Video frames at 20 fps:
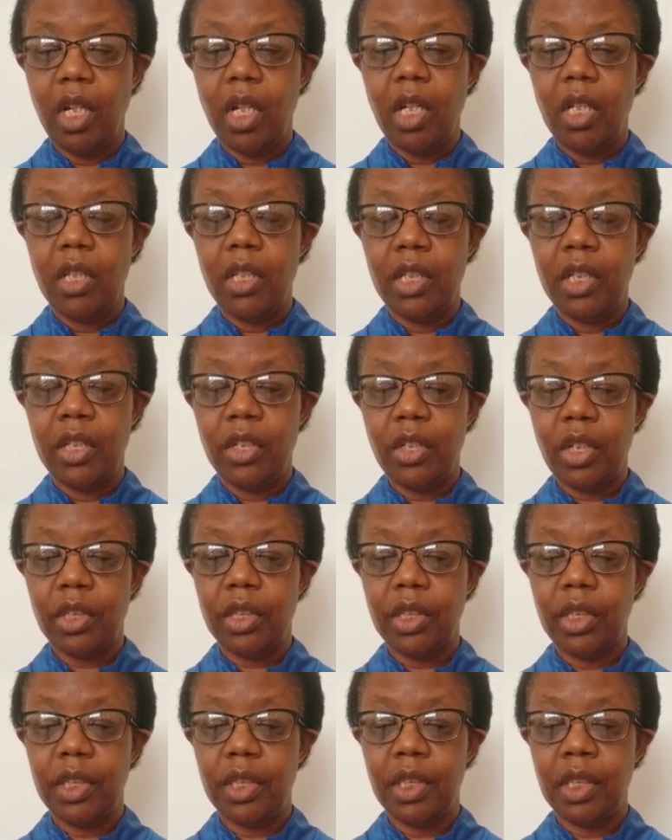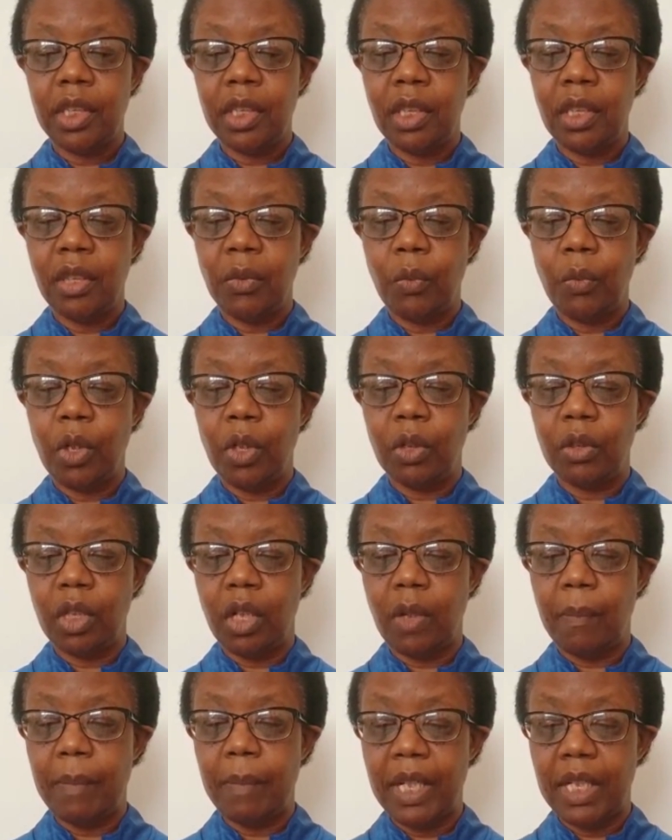The injustices in the world are
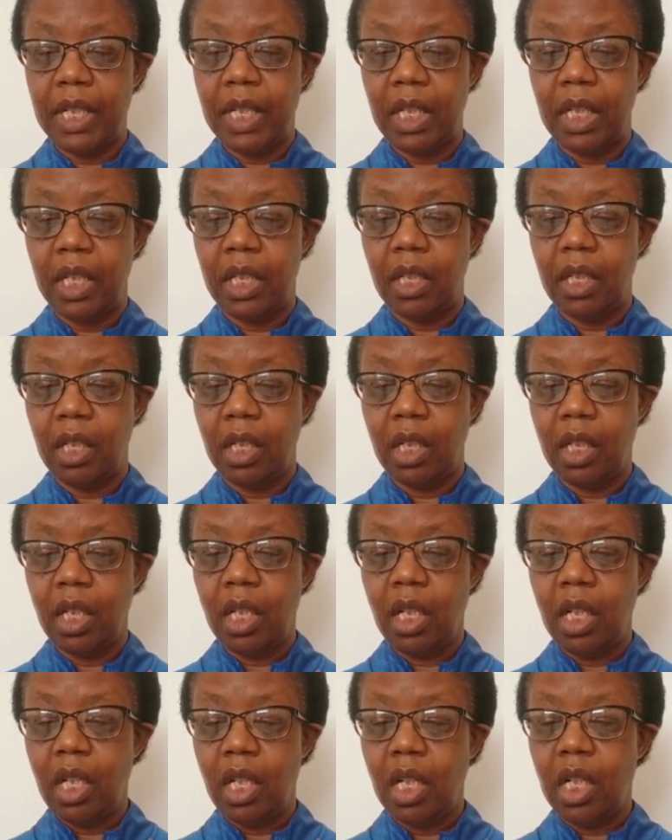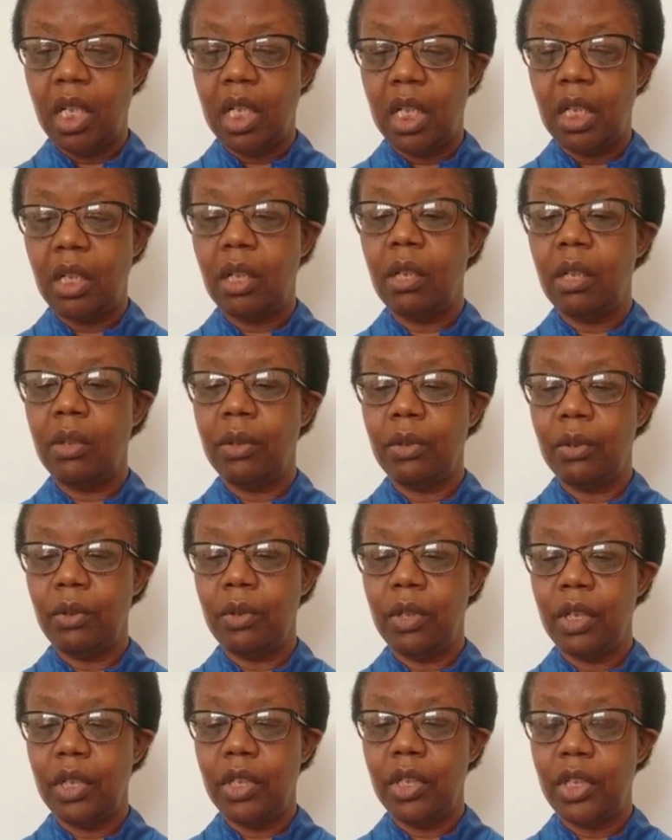many and
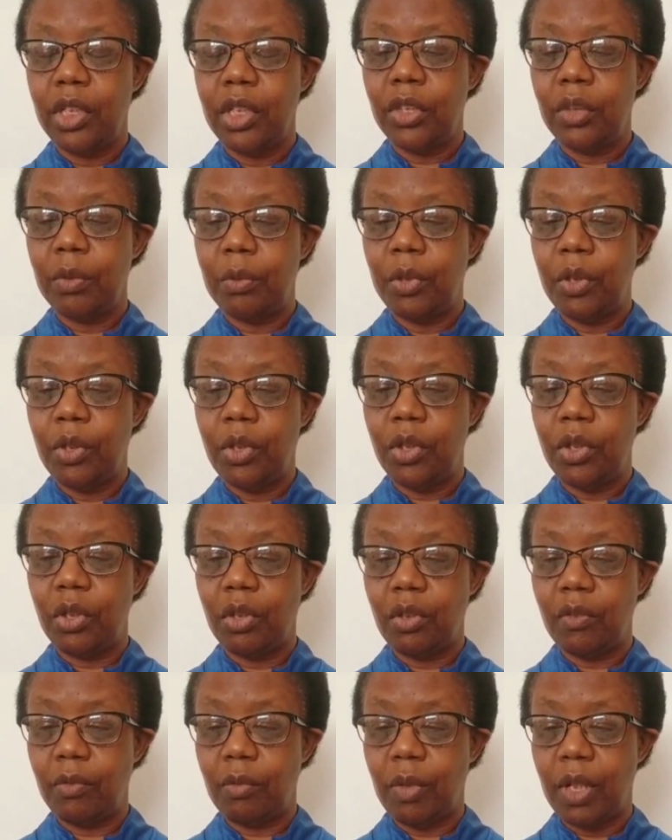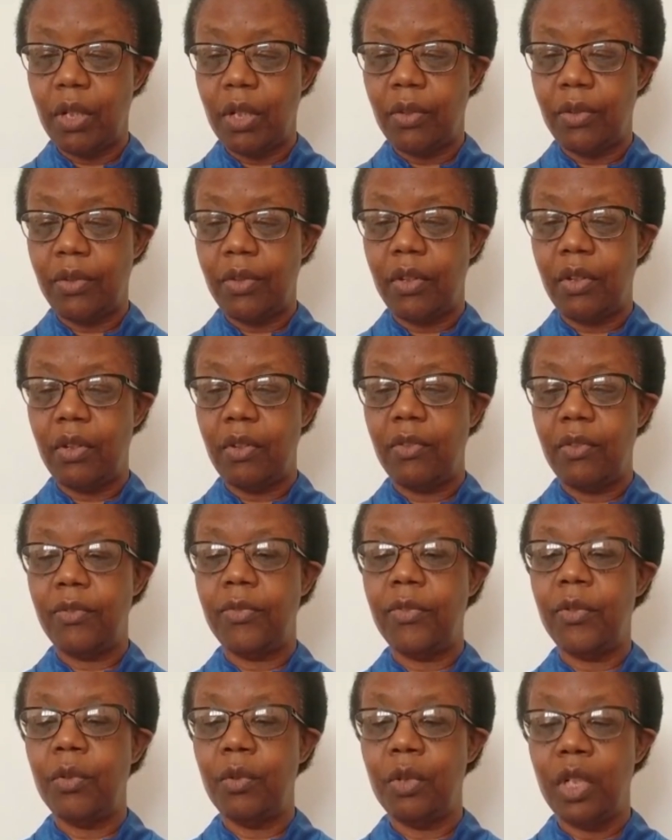include distribution of wealth,
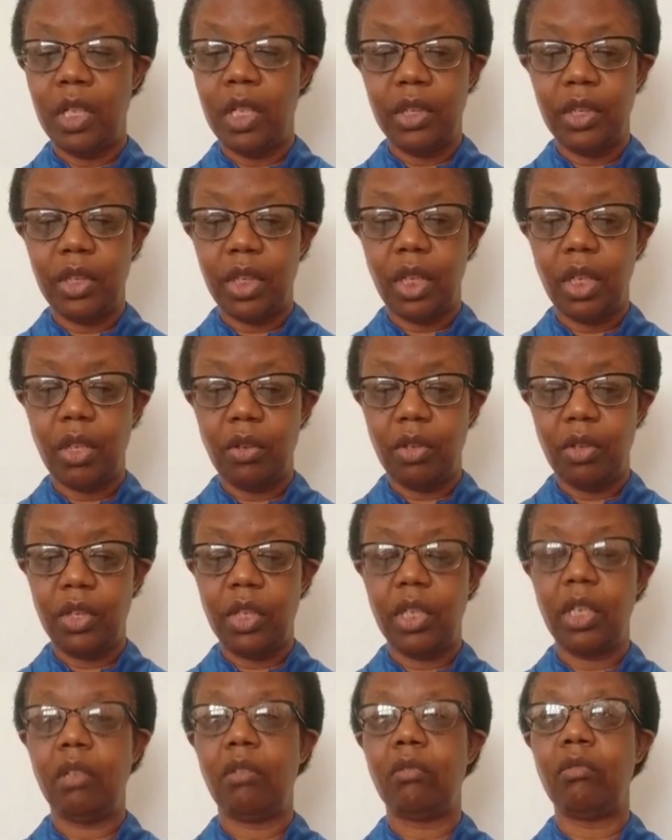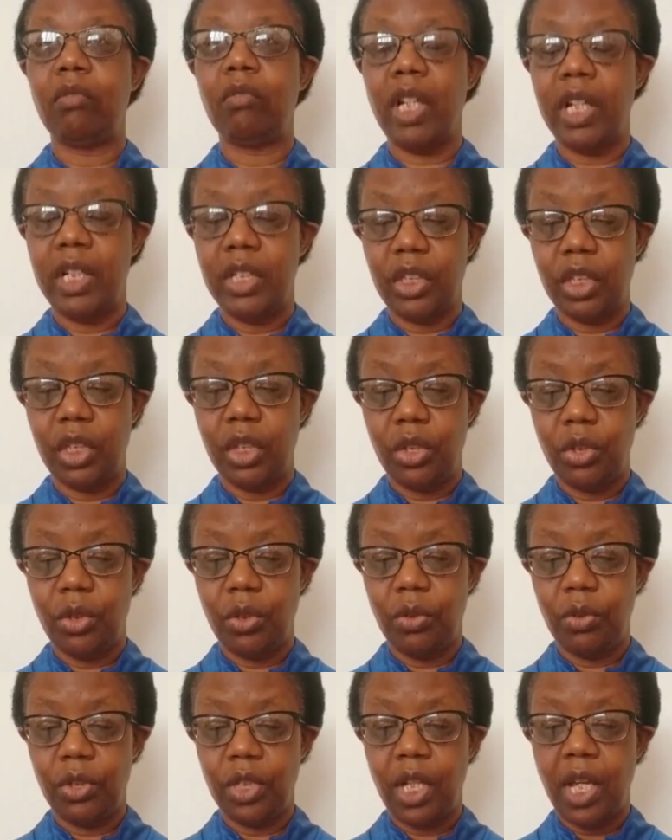food insecurity, race
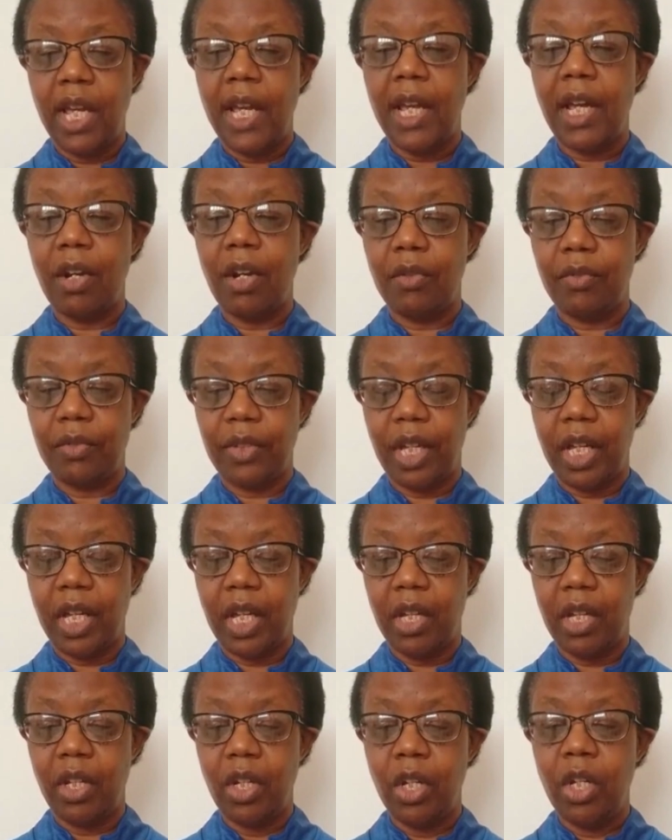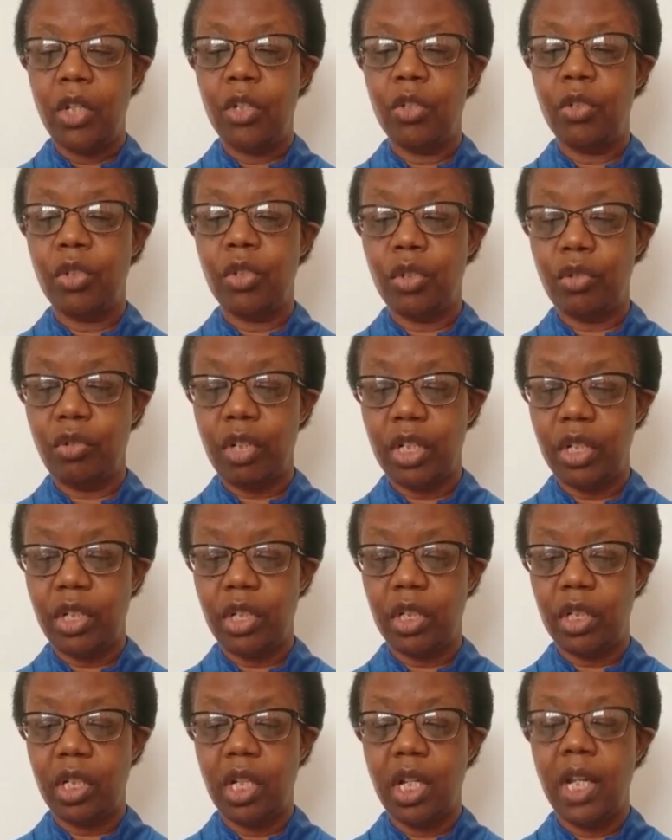issues, healthcare,
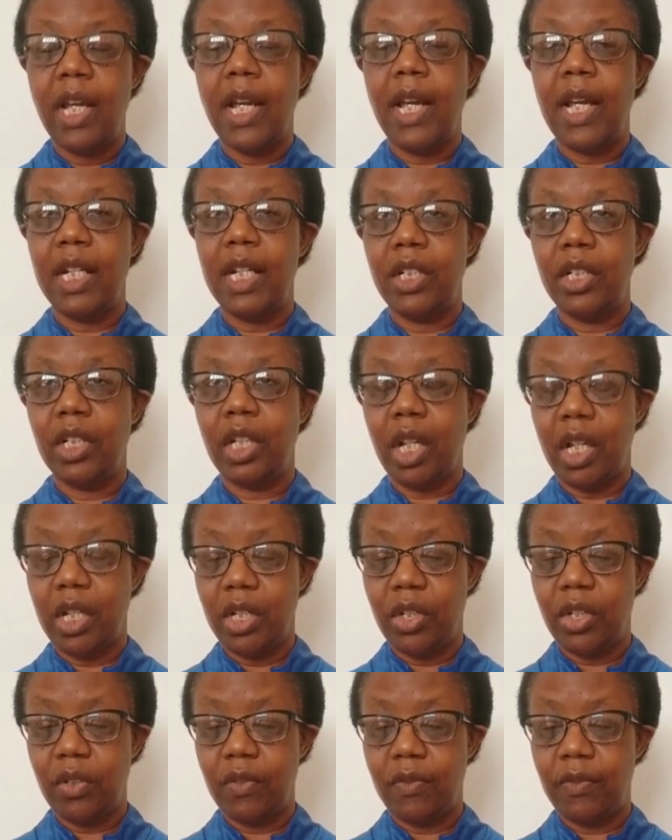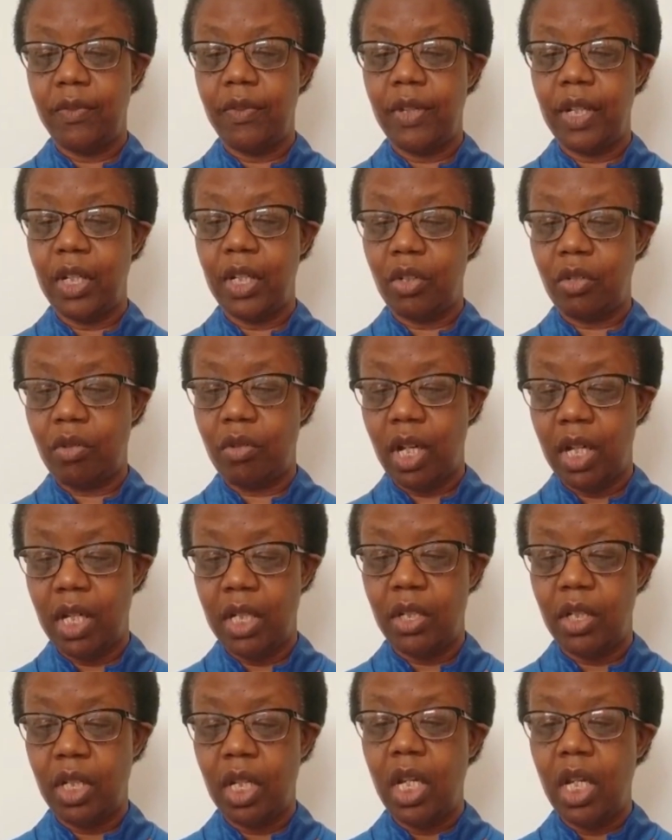nutrition, education, fair trade,
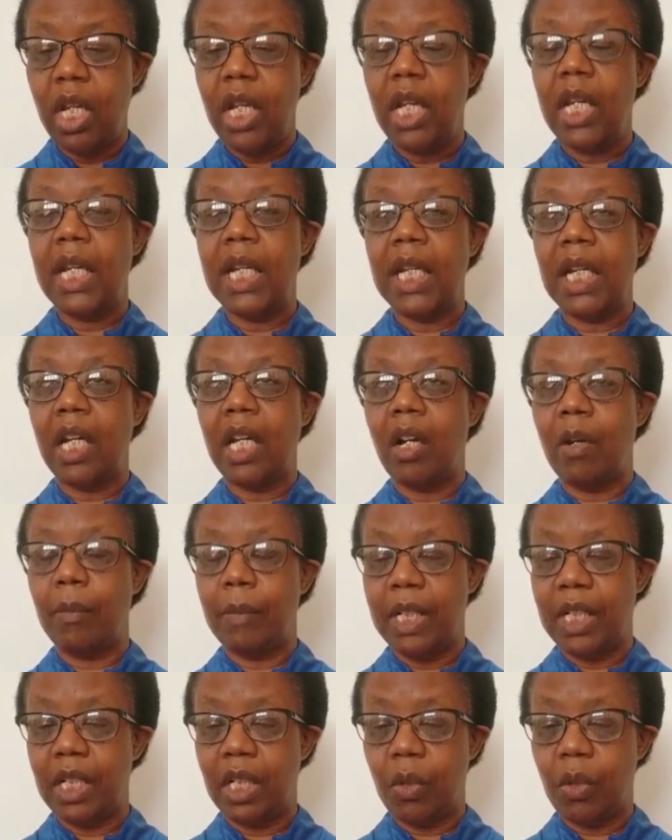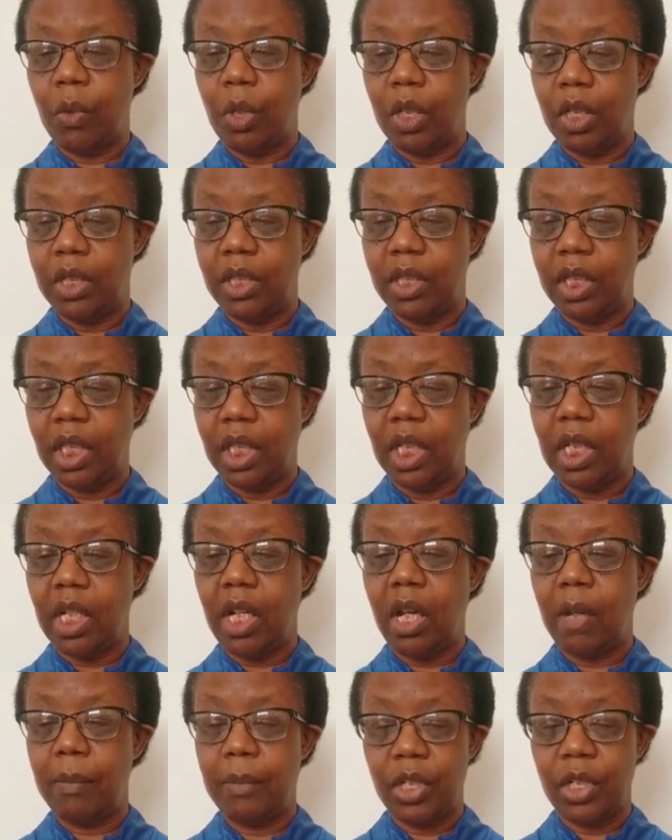income inequality,
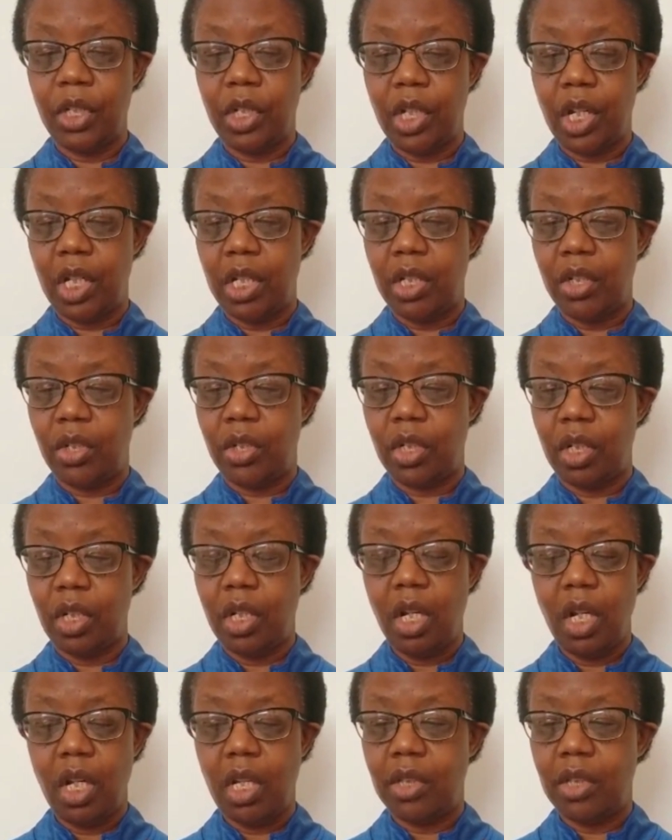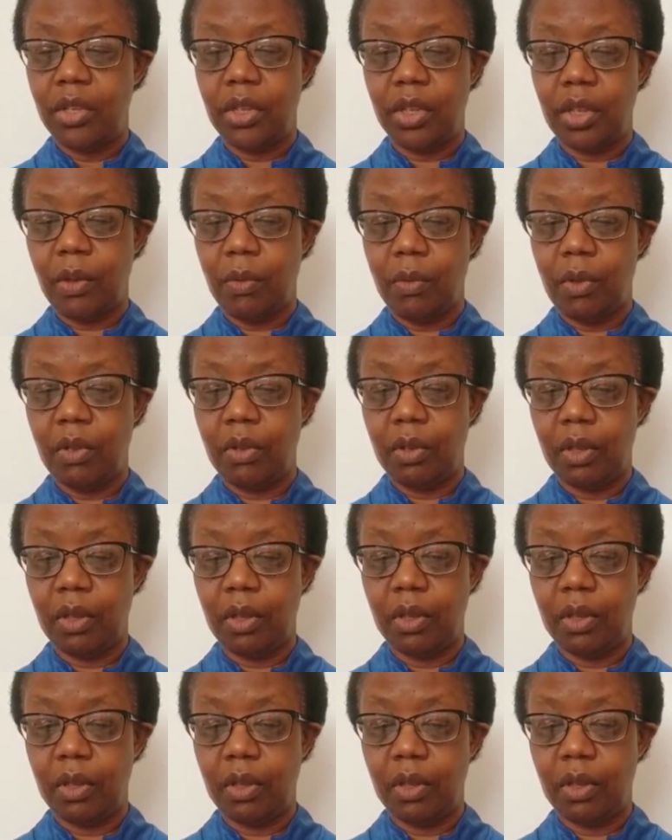climate change, and so on.